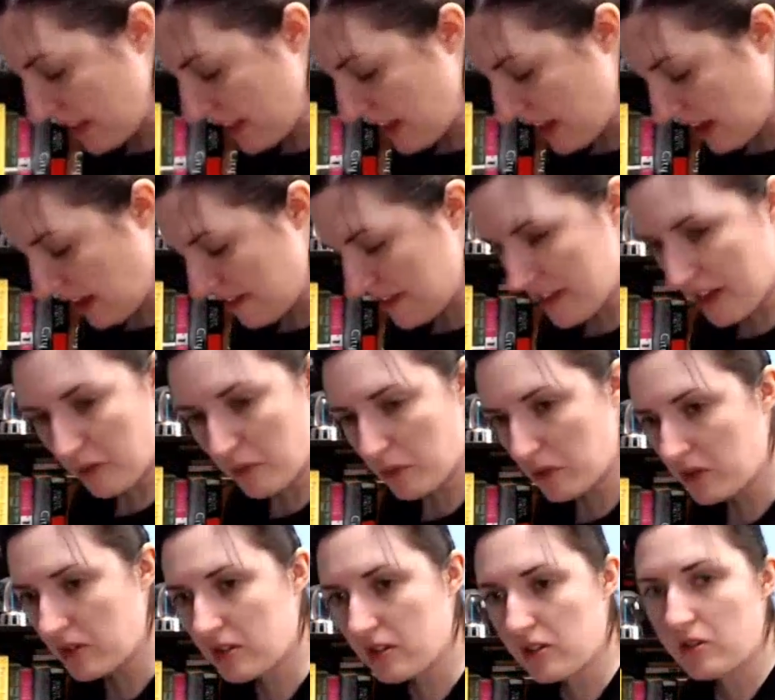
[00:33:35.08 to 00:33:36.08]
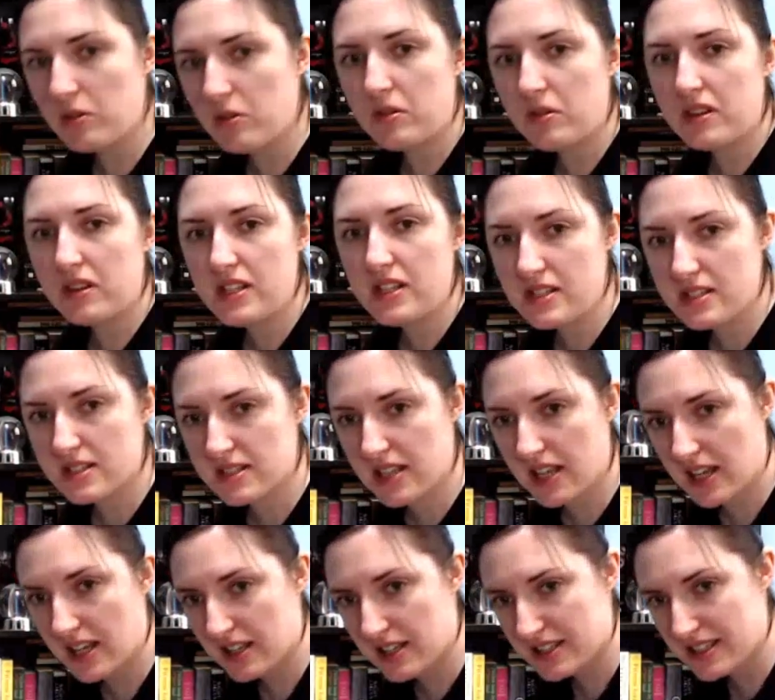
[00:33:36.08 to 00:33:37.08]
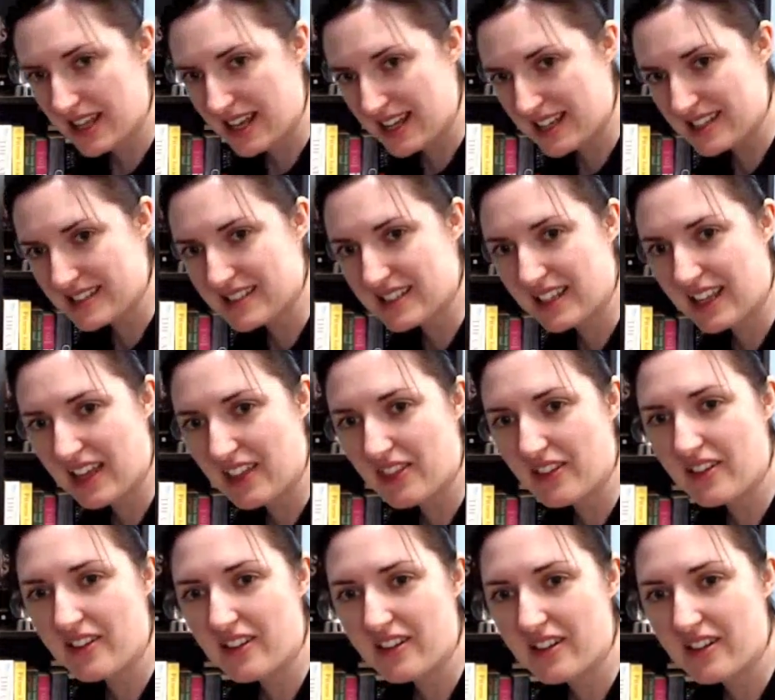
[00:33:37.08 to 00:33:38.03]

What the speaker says: And then we'll glue these sides together.